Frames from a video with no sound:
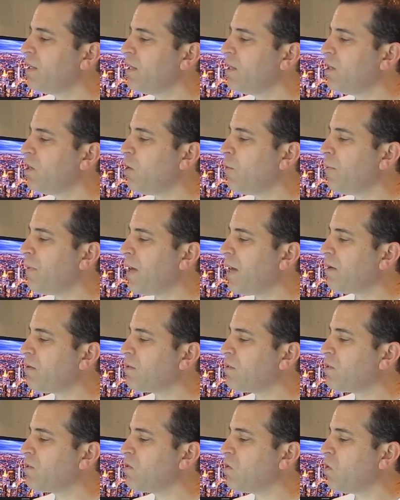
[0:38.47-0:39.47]
No
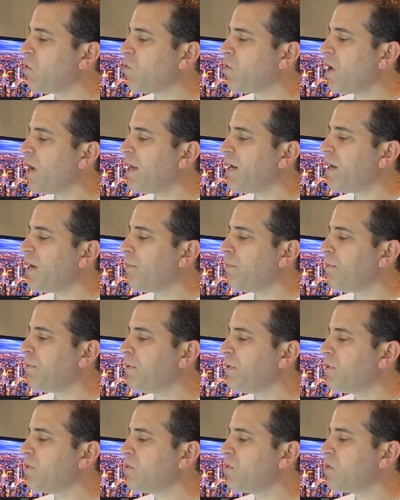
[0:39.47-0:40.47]
bounce, no ride-up.
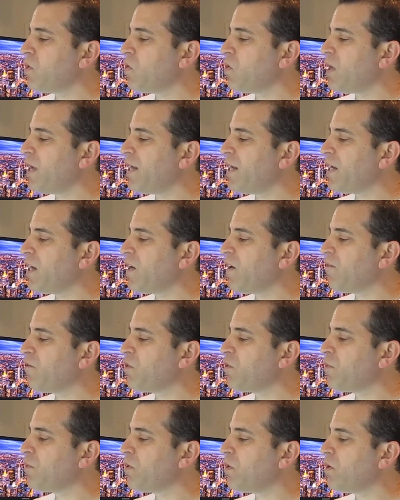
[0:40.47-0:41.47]
So light and
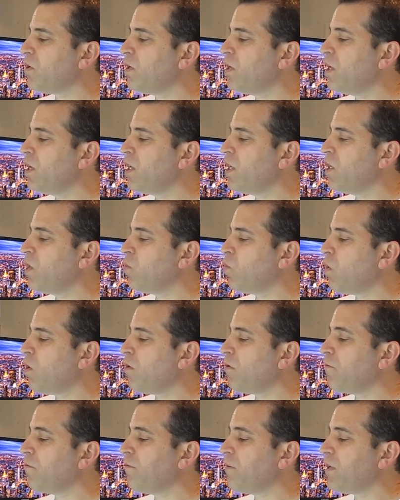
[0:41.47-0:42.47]
comfortable you
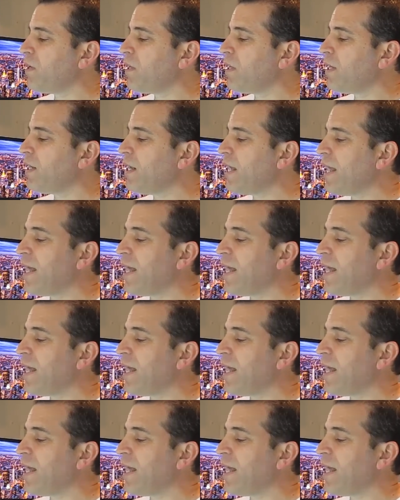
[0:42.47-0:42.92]
won't feel it,